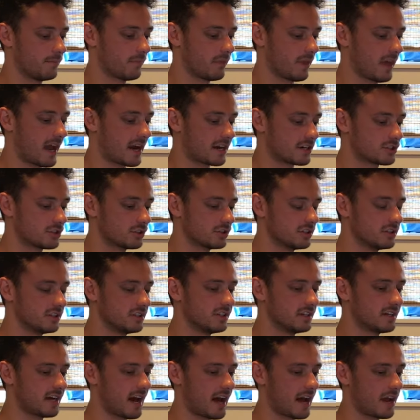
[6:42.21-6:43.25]
Actually, the
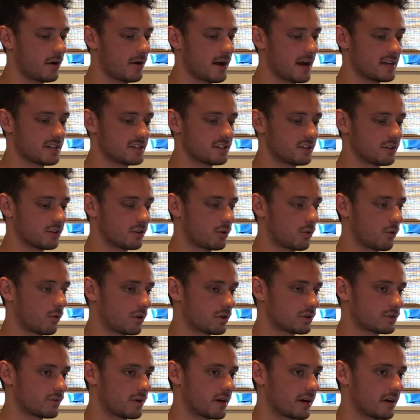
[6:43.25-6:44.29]
guy who has the
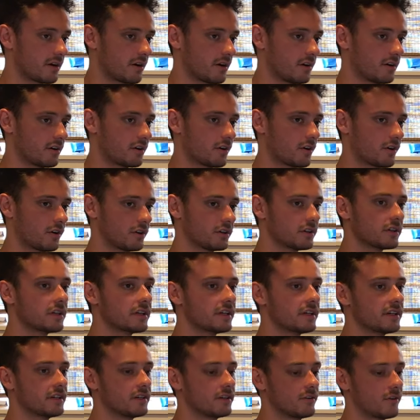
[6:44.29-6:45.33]
course record
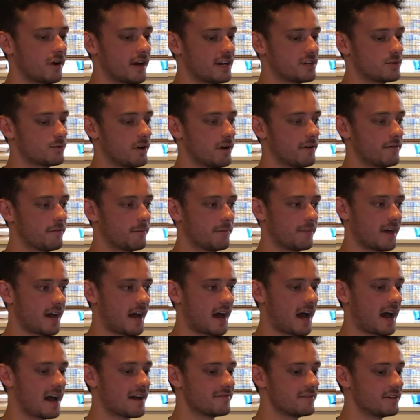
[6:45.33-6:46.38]
currently graduated from the
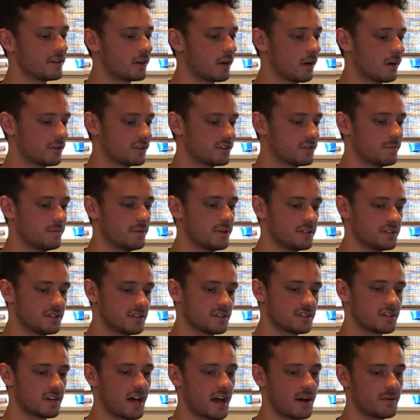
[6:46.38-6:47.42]
Ivy College of
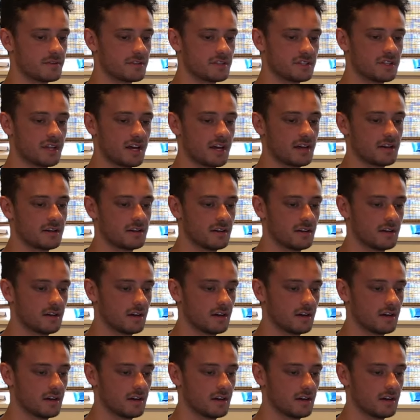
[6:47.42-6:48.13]
Business at Iowa State.